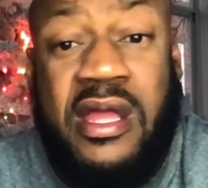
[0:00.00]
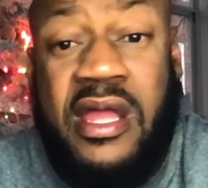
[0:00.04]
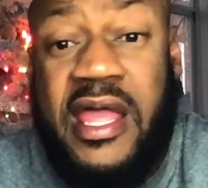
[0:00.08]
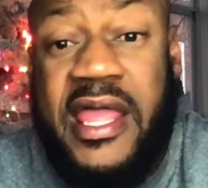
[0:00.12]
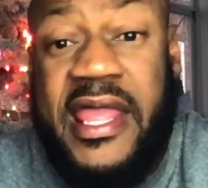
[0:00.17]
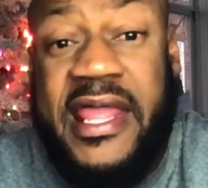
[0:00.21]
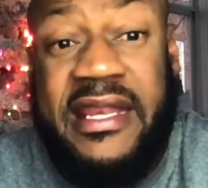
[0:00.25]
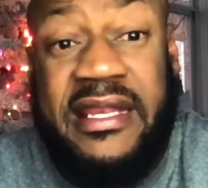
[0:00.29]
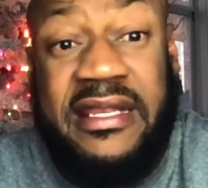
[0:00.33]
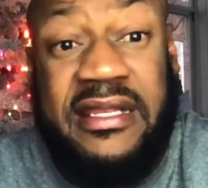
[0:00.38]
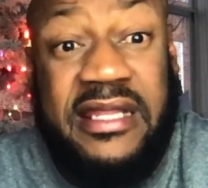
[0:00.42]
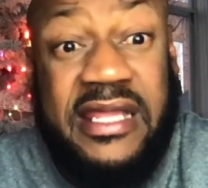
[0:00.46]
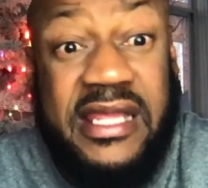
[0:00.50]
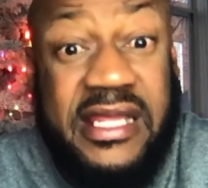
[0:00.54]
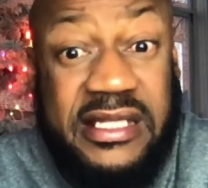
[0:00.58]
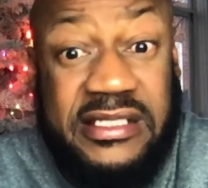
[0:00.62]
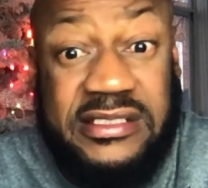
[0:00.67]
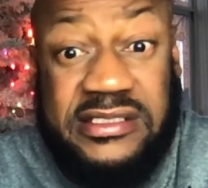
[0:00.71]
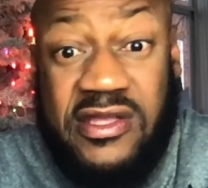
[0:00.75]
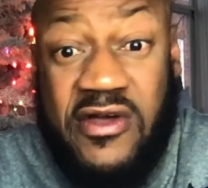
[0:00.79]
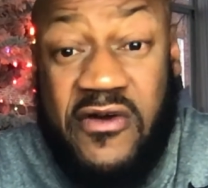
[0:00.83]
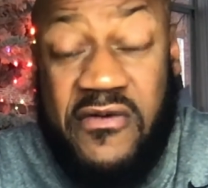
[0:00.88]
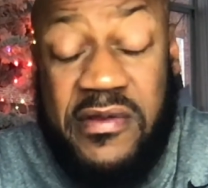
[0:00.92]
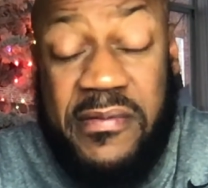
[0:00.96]
at
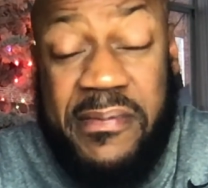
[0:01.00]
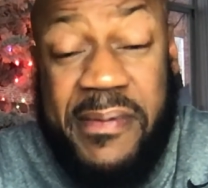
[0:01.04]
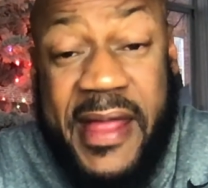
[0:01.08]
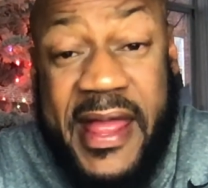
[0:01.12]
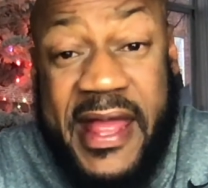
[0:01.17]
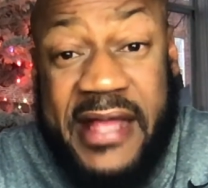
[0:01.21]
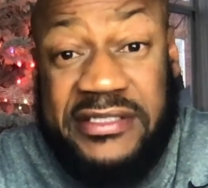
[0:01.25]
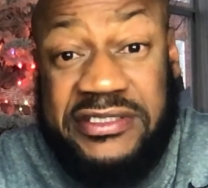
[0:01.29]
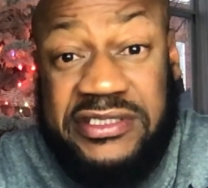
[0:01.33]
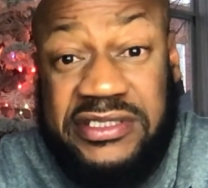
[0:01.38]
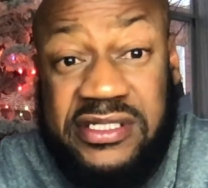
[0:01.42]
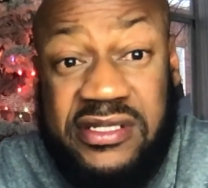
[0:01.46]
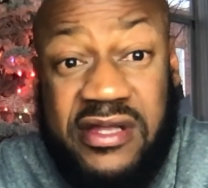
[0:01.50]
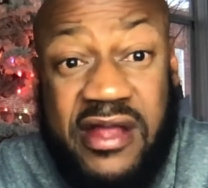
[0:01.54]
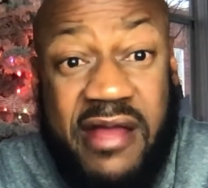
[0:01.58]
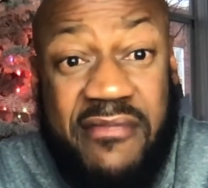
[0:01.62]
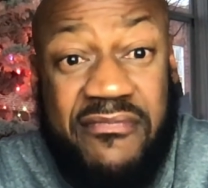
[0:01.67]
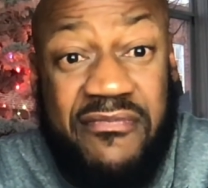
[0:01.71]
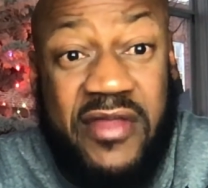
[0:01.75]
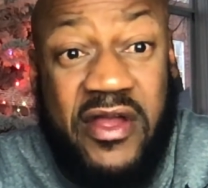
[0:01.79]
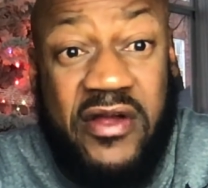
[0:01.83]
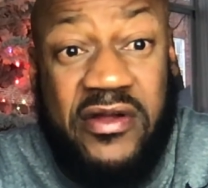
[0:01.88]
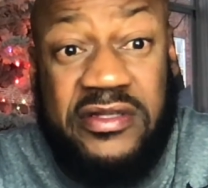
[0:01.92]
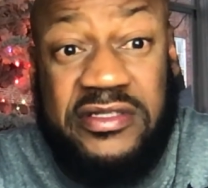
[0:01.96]
least over the past year,
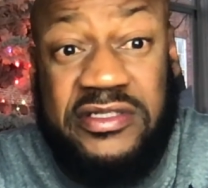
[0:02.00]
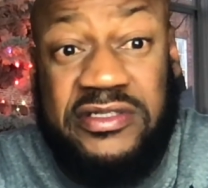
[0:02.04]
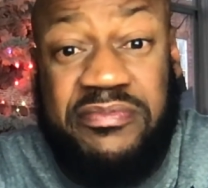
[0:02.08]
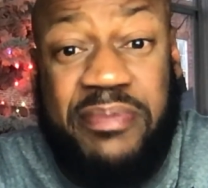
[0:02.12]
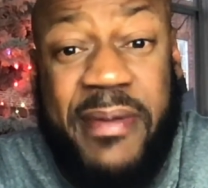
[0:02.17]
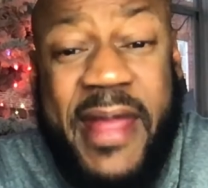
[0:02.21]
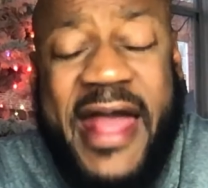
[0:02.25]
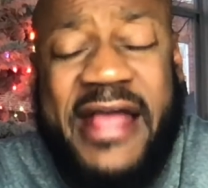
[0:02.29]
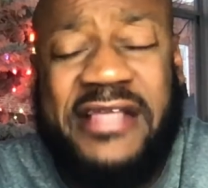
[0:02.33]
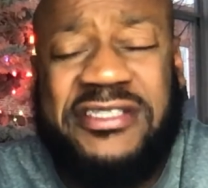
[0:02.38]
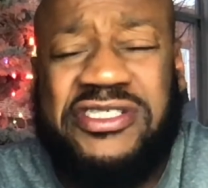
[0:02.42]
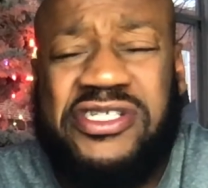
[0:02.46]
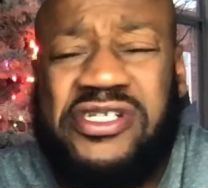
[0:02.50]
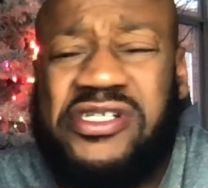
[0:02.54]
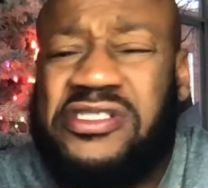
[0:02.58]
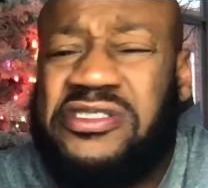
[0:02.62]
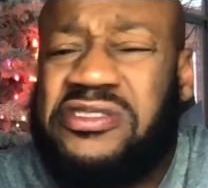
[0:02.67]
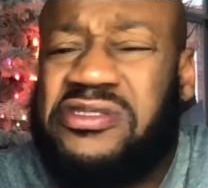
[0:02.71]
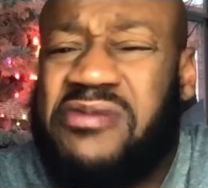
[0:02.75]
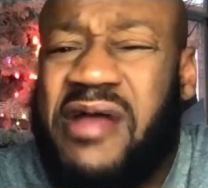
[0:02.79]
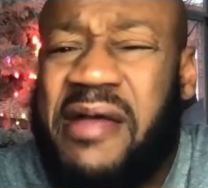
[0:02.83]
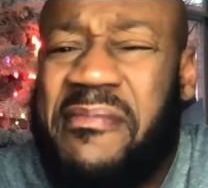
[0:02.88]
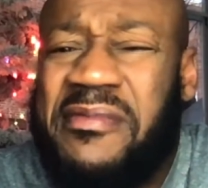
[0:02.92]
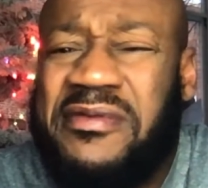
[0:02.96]
or the past year or
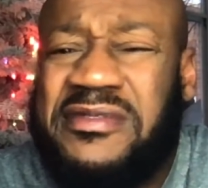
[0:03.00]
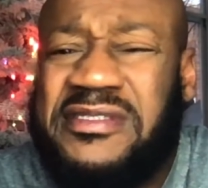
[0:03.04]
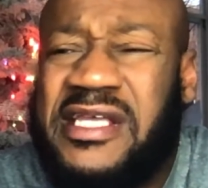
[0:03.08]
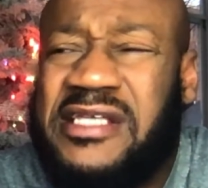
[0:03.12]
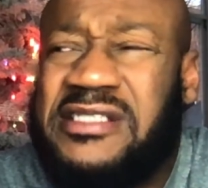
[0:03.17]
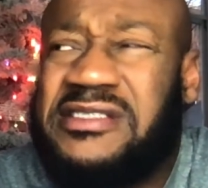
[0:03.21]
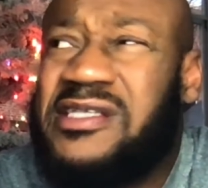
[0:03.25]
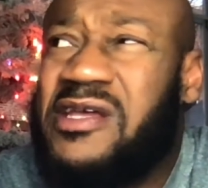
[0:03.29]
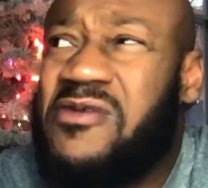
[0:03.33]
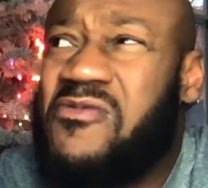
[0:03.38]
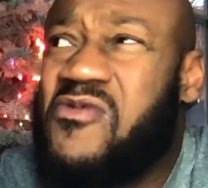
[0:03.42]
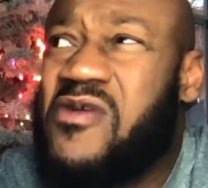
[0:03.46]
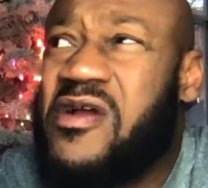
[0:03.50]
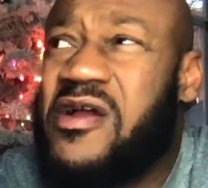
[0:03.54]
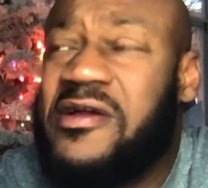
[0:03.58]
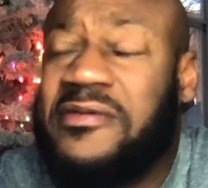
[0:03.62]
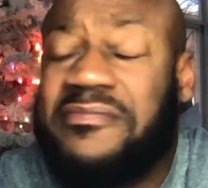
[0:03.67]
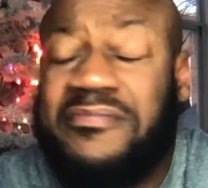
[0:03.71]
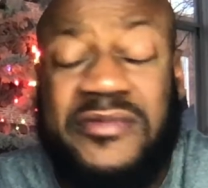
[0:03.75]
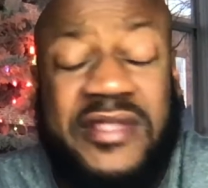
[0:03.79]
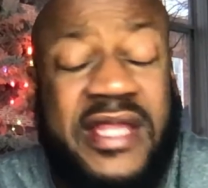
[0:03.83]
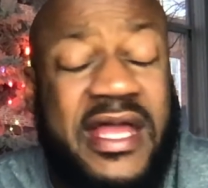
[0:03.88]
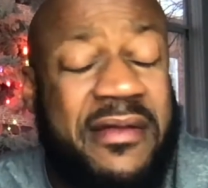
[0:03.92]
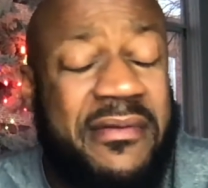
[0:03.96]
two, I'm going to say somewhere
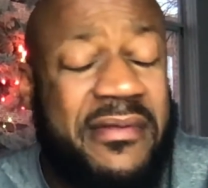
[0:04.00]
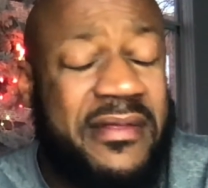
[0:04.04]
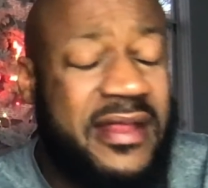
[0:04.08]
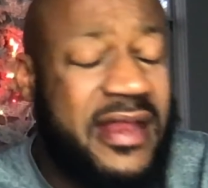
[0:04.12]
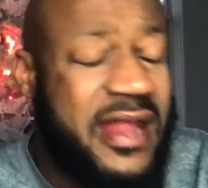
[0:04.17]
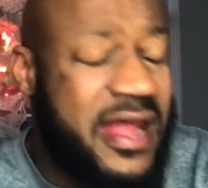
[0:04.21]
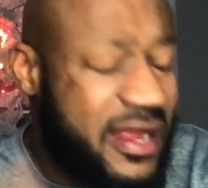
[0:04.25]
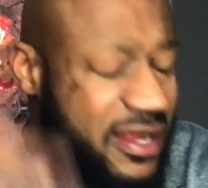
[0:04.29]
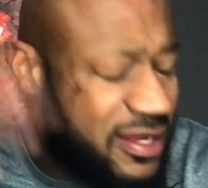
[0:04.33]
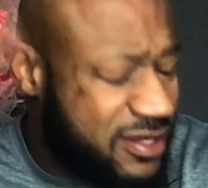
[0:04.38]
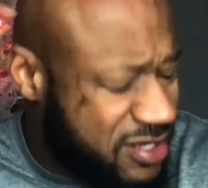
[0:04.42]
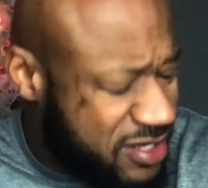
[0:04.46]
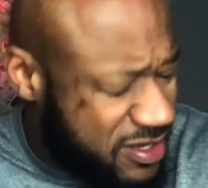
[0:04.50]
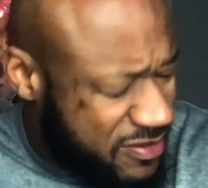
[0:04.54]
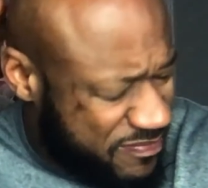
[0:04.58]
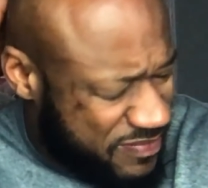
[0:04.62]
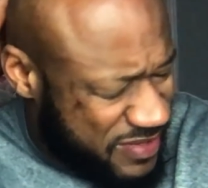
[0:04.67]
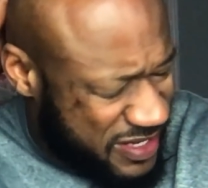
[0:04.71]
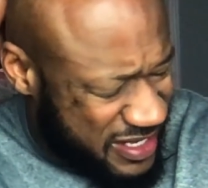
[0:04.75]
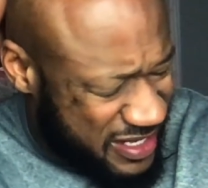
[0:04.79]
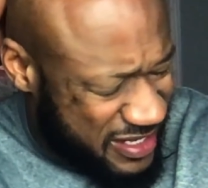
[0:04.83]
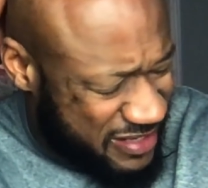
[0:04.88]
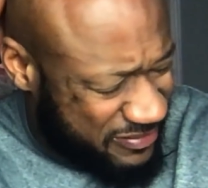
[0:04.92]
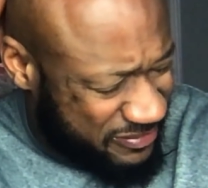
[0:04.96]
now, and I could
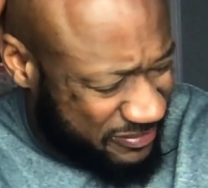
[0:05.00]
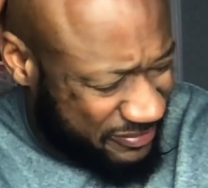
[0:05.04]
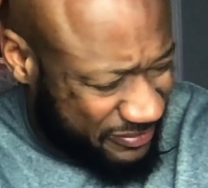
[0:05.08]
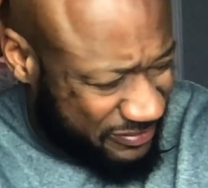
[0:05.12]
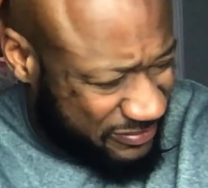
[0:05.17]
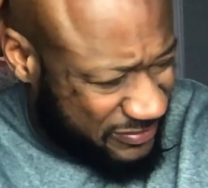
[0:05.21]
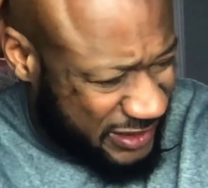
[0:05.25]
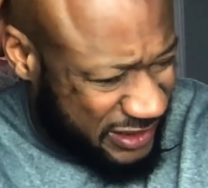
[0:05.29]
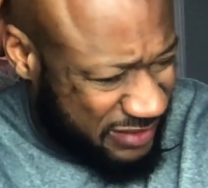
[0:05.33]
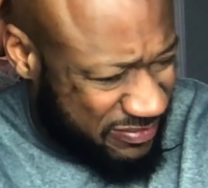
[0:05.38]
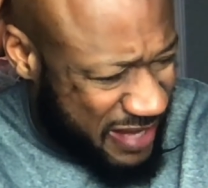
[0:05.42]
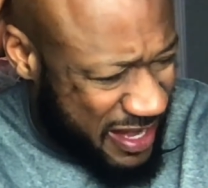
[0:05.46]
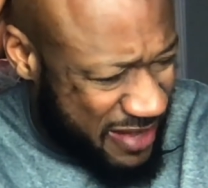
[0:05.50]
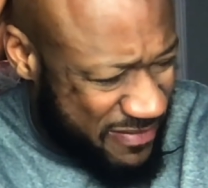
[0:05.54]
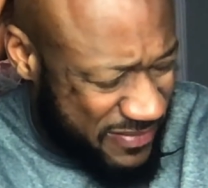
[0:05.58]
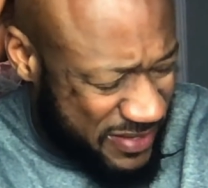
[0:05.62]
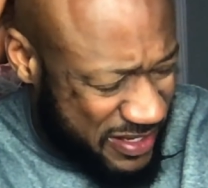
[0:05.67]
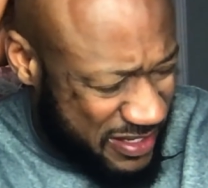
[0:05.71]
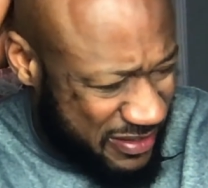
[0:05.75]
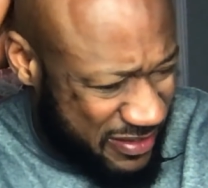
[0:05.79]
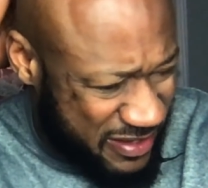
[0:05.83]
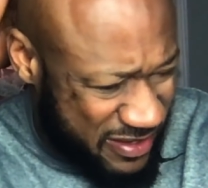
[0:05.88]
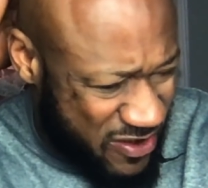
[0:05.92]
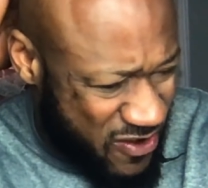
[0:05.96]
be, this might
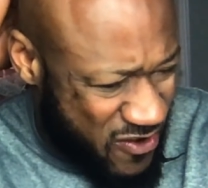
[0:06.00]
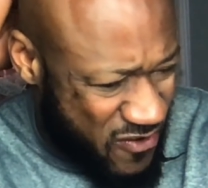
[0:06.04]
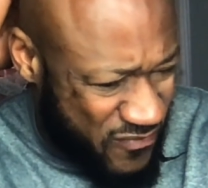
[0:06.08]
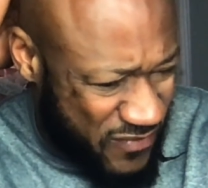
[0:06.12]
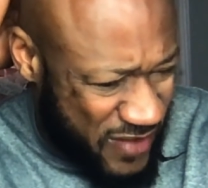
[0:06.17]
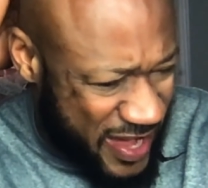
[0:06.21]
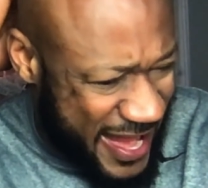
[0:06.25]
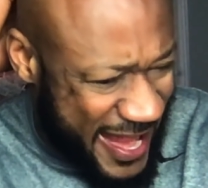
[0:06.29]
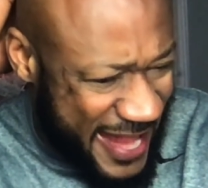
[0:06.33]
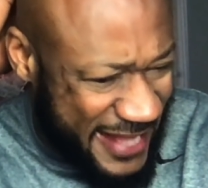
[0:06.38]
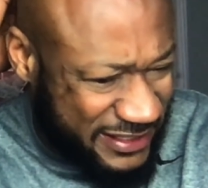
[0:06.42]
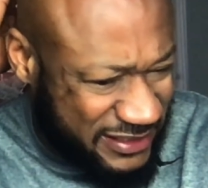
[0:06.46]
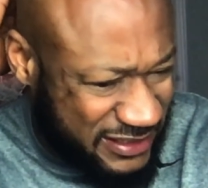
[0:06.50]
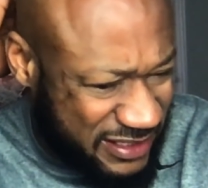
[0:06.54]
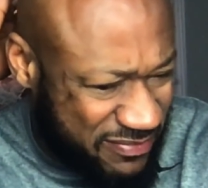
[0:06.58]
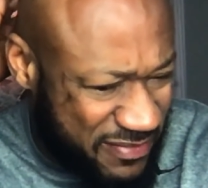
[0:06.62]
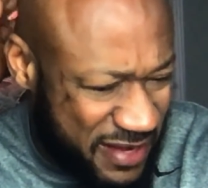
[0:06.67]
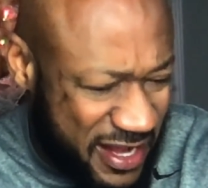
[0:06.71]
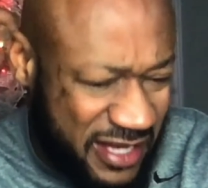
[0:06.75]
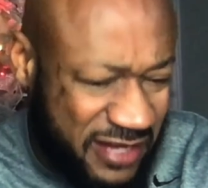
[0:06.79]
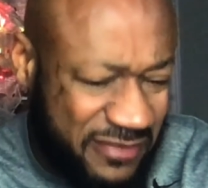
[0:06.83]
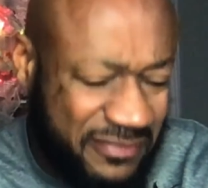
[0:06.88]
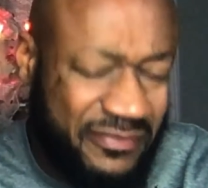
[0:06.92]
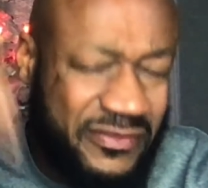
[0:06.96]
be
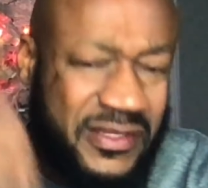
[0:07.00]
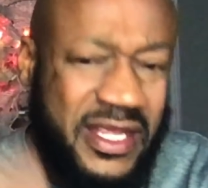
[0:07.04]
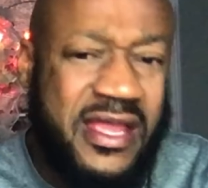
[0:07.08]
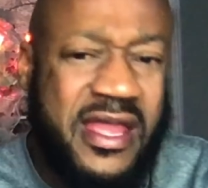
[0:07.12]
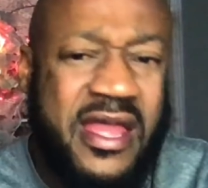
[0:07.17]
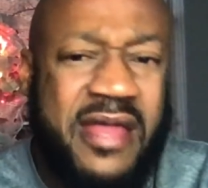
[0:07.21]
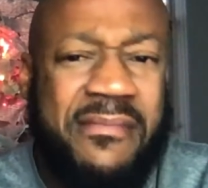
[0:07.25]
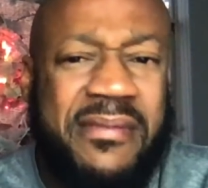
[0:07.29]
overestimating,